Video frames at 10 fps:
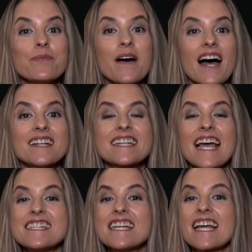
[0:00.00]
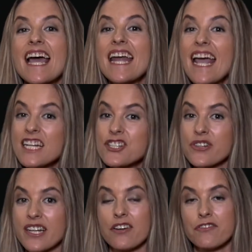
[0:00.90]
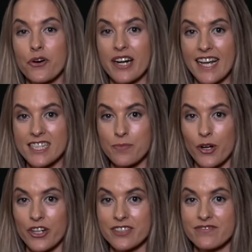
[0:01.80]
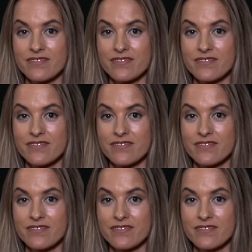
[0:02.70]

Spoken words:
about getting an entry for an Expo?